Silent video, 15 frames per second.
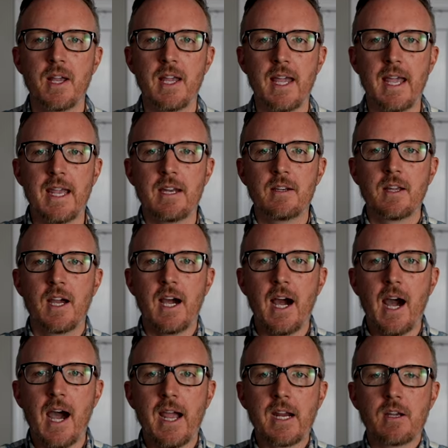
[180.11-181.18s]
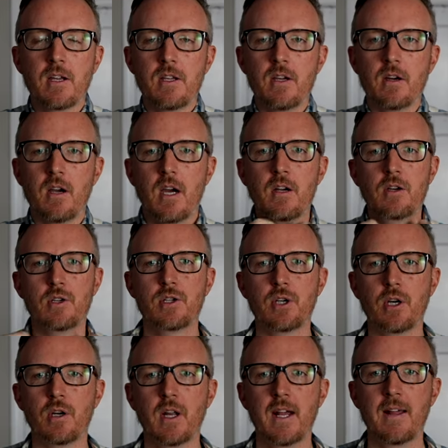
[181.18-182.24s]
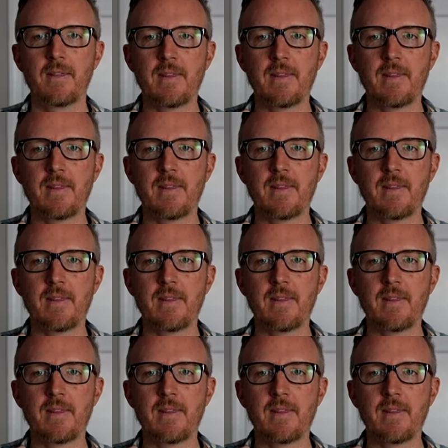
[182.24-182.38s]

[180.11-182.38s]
and hide your undershirt.